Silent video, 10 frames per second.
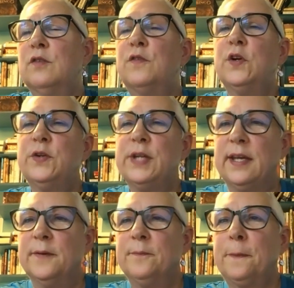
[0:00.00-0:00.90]

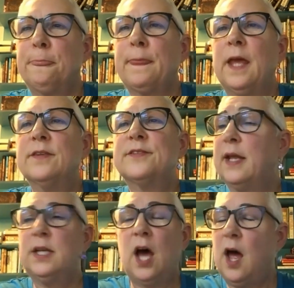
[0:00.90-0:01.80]
fruity and
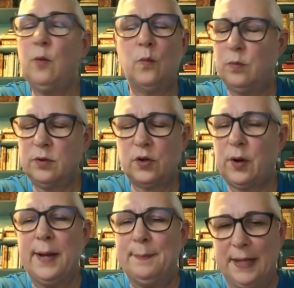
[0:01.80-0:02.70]
not
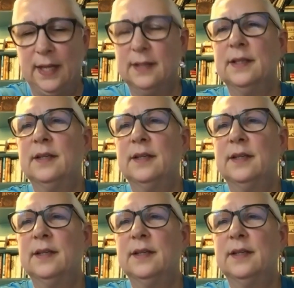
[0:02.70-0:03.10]
grapey.